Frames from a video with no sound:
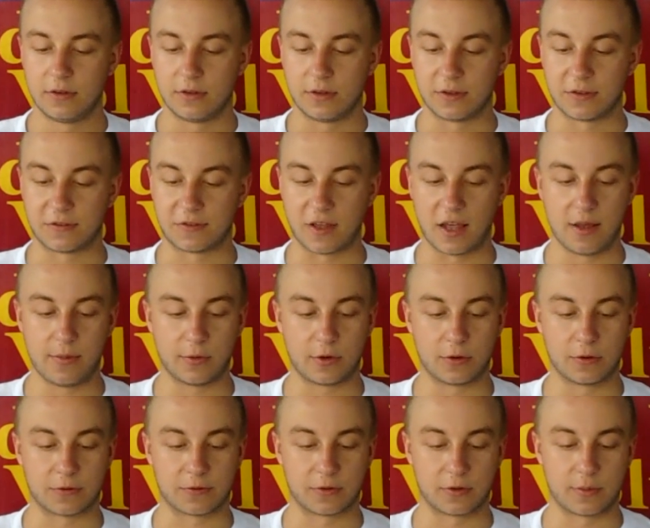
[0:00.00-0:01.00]
The same
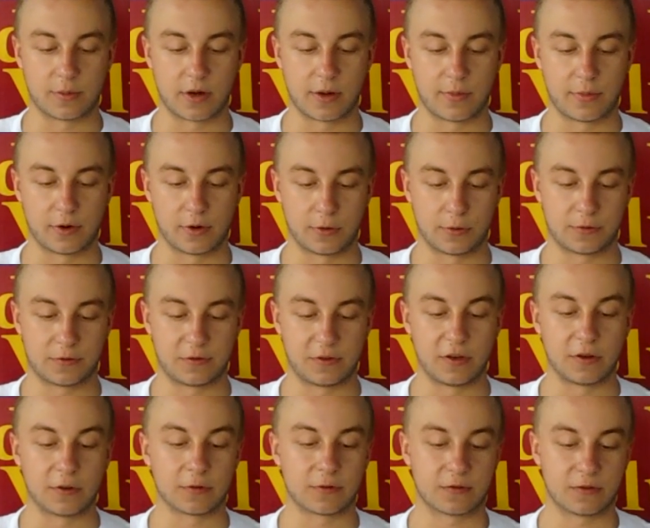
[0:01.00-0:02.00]
goes for the Bomberos.
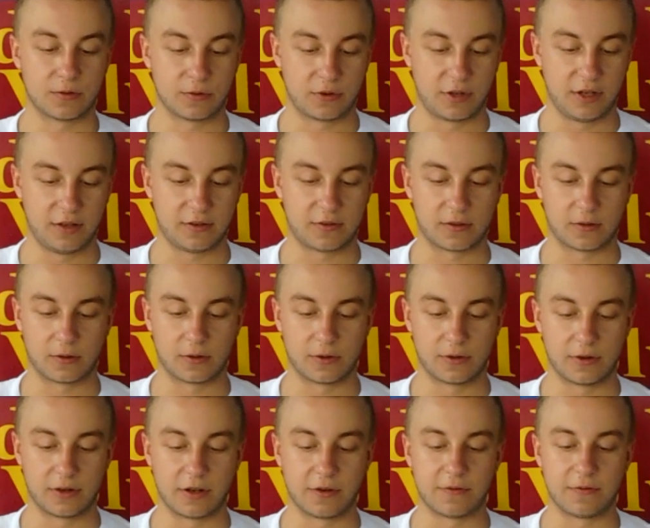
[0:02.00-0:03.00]
They are so keen to
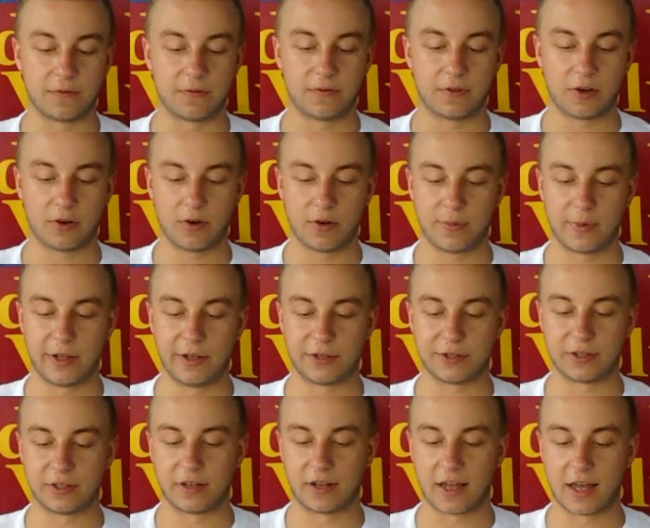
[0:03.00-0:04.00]
learn and very
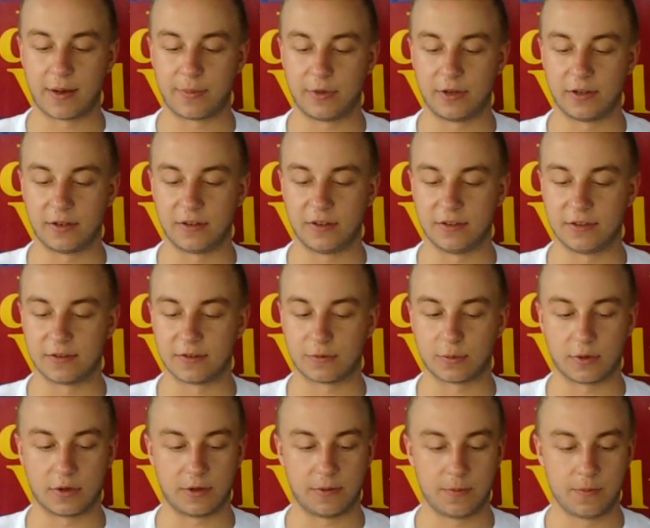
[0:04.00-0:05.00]
patient and happy to teach
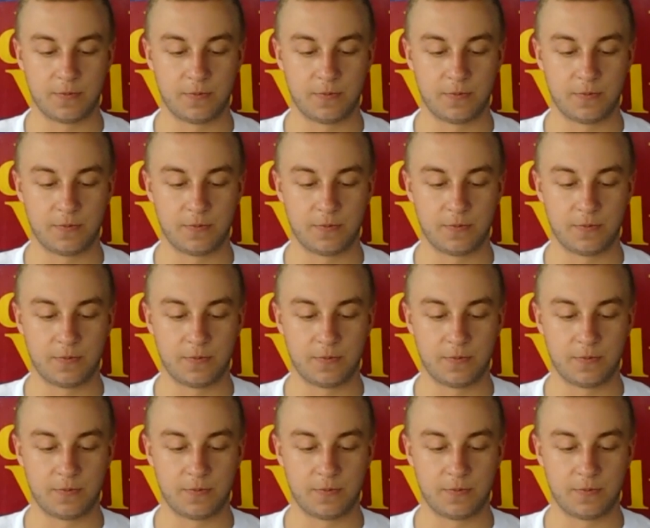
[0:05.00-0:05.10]
as well.